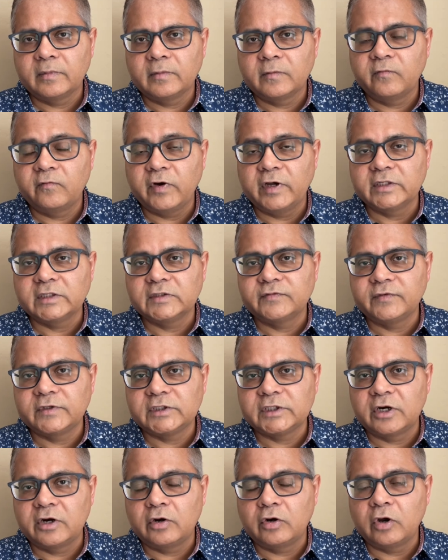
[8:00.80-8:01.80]
ones
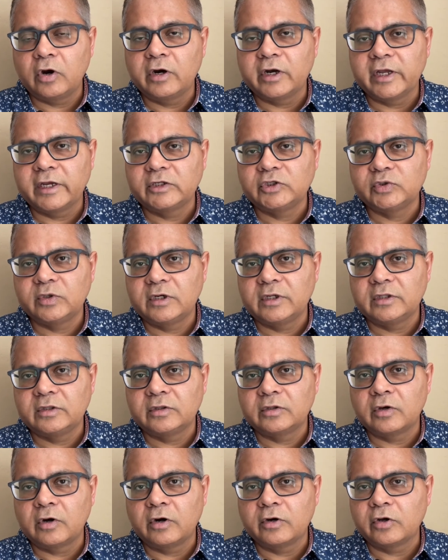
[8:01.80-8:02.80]
which are not actually
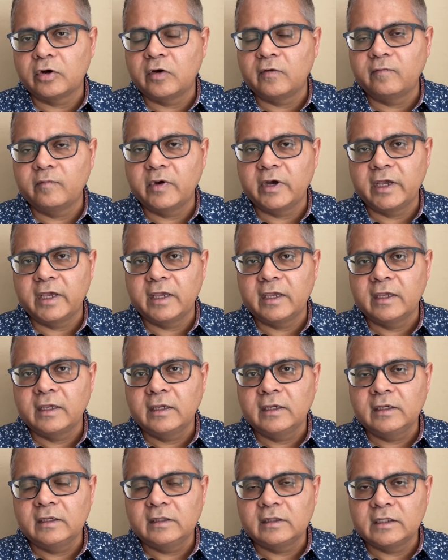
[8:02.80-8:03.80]
thought of by
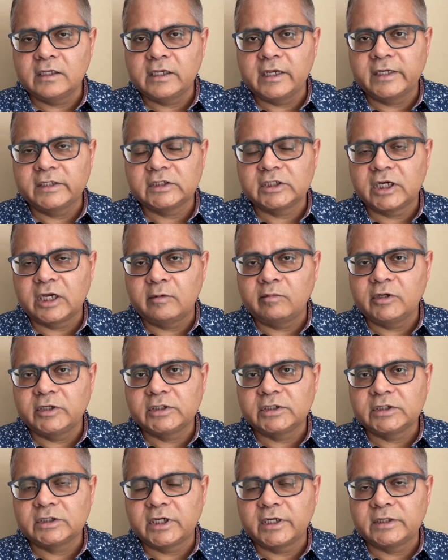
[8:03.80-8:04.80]
the
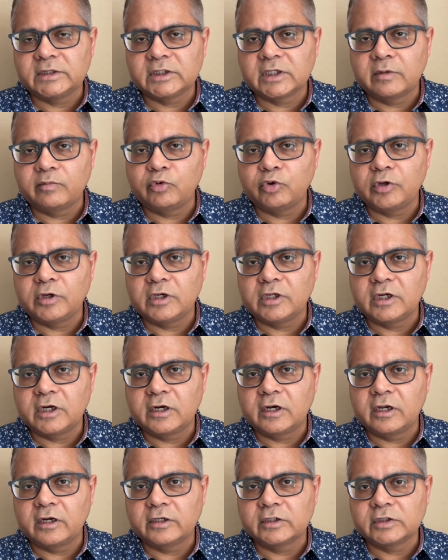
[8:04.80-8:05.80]
established science community
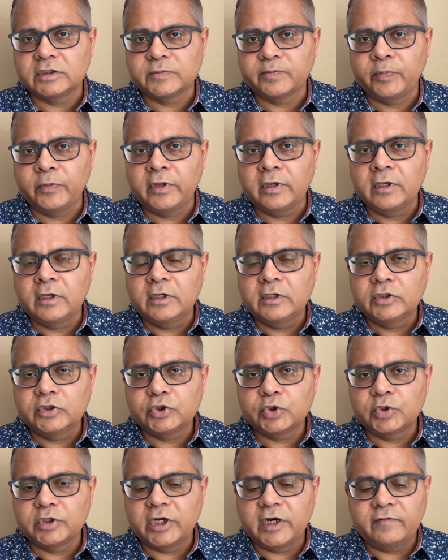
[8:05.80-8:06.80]
at large.
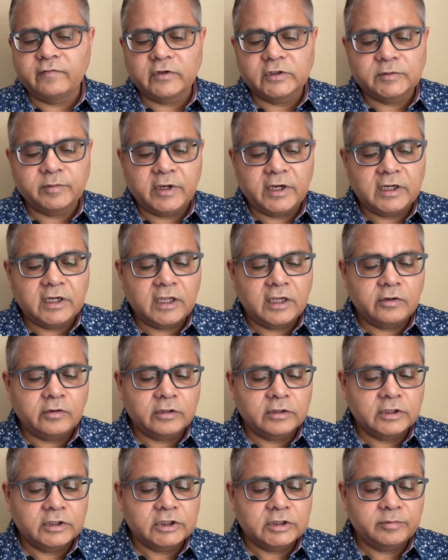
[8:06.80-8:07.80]
So that was my take
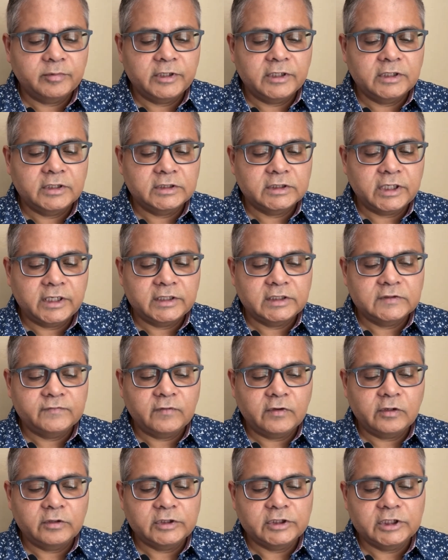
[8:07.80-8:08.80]
on the Schmidt Science
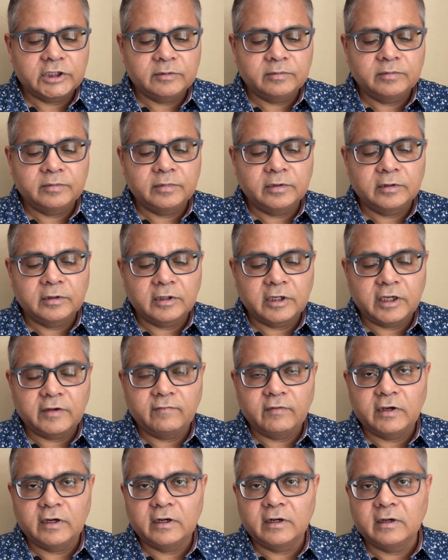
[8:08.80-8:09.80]
Fellowship. I
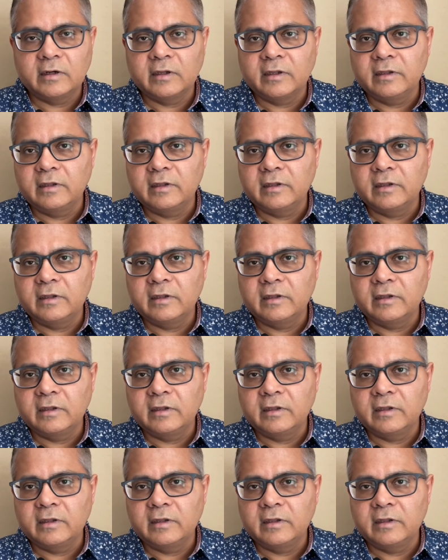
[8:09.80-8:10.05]
will